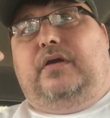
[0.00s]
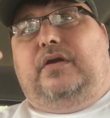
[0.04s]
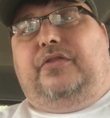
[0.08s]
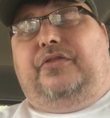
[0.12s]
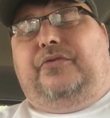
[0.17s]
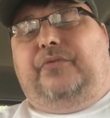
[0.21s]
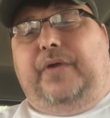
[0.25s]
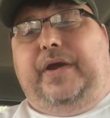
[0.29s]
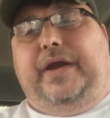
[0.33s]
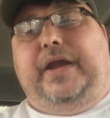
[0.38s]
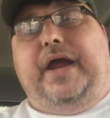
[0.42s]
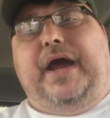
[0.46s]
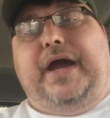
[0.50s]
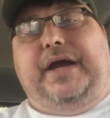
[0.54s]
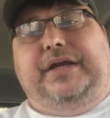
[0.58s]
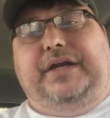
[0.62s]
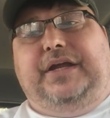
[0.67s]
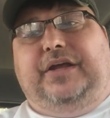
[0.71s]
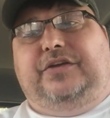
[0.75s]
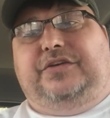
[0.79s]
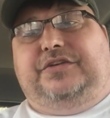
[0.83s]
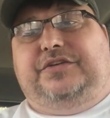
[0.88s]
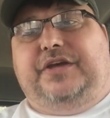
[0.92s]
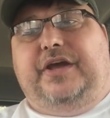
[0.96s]

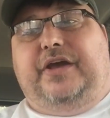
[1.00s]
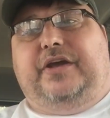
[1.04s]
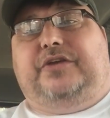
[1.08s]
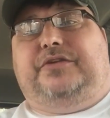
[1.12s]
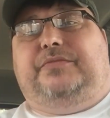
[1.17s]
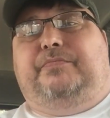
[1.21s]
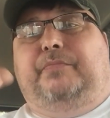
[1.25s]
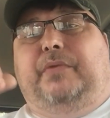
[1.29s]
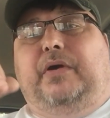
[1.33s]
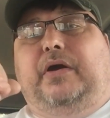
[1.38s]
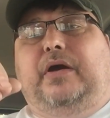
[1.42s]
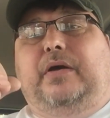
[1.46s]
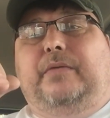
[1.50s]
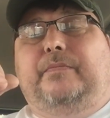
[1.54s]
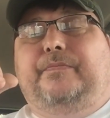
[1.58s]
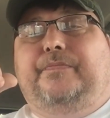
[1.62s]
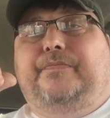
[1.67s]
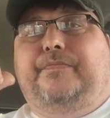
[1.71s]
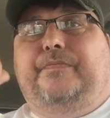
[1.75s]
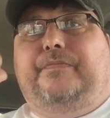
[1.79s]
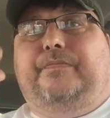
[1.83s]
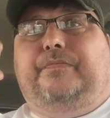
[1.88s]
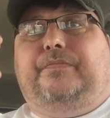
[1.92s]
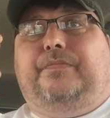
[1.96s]
396, but
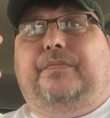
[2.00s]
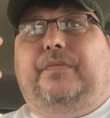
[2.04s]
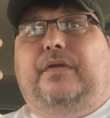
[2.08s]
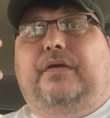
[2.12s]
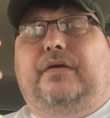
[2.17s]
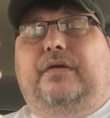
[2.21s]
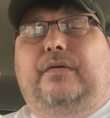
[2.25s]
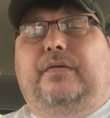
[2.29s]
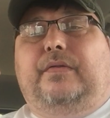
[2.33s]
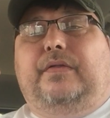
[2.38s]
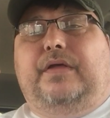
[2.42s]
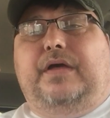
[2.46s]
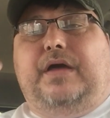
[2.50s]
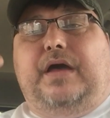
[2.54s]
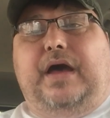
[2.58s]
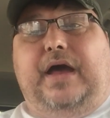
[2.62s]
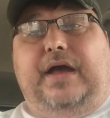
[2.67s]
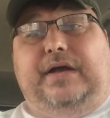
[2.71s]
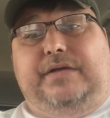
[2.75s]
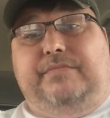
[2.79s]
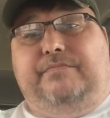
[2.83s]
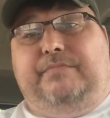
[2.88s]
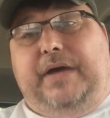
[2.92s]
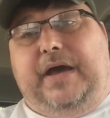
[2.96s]
I
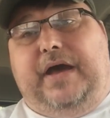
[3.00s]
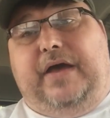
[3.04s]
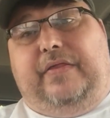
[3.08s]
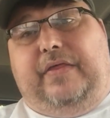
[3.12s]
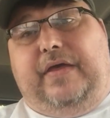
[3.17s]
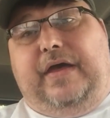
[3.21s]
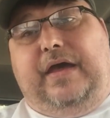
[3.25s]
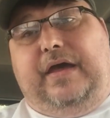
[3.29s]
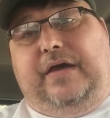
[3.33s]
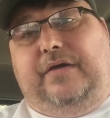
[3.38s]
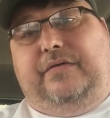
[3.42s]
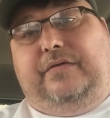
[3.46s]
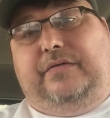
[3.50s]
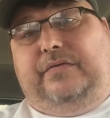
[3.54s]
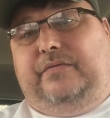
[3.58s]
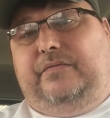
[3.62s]
can buy that,